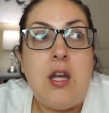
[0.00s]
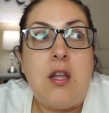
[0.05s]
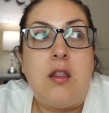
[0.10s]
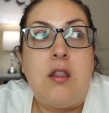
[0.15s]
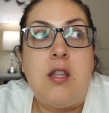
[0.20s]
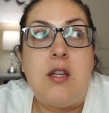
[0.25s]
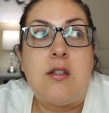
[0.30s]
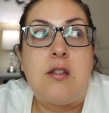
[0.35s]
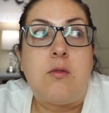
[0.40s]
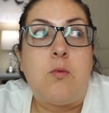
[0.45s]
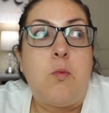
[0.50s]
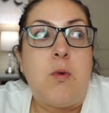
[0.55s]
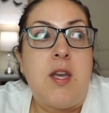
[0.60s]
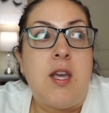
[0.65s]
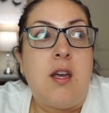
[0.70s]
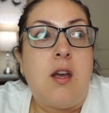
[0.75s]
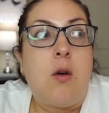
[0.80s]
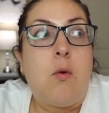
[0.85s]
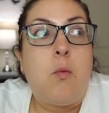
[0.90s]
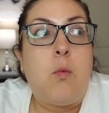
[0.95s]
This
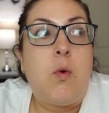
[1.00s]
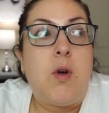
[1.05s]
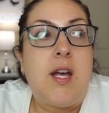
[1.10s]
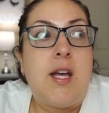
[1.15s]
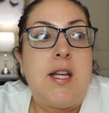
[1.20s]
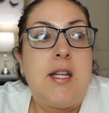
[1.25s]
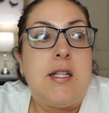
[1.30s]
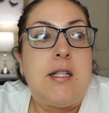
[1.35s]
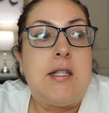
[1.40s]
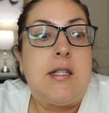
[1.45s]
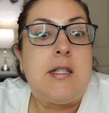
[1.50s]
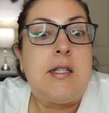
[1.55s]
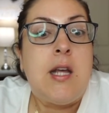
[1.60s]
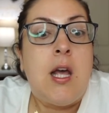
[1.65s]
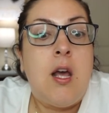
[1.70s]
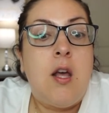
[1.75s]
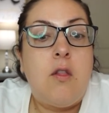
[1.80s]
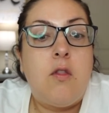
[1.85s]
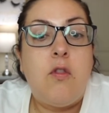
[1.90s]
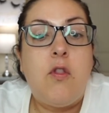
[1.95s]
week was,
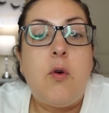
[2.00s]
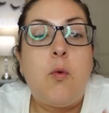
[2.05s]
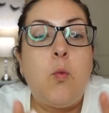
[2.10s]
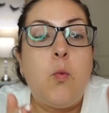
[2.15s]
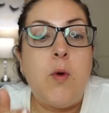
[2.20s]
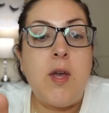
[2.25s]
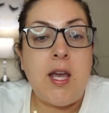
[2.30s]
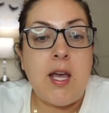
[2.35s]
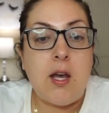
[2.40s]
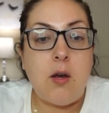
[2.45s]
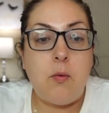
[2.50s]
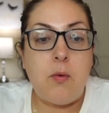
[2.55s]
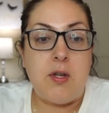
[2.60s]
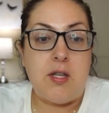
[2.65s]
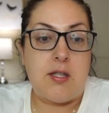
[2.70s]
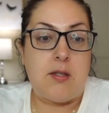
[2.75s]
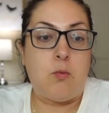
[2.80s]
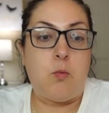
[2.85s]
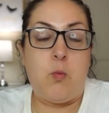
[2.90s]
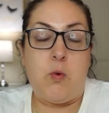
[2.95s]
the week
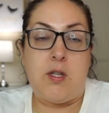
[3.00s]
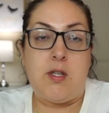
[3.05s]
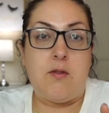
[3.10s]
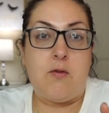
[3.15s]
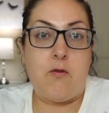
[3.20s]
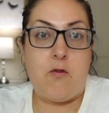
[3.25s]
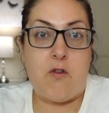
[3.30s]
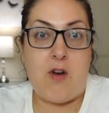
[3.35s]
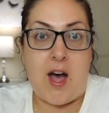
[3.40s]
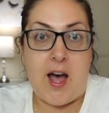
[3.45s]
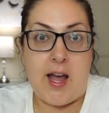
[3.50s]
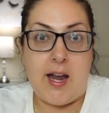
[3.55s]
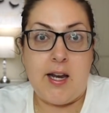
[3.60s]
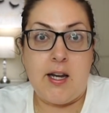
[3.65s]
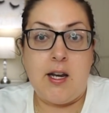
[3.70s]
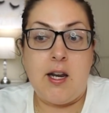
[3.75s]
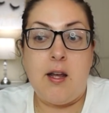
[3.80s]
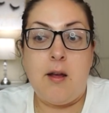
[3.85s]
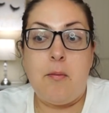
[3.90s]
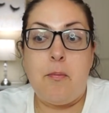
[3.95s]
was
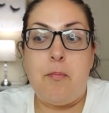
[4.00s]
fine.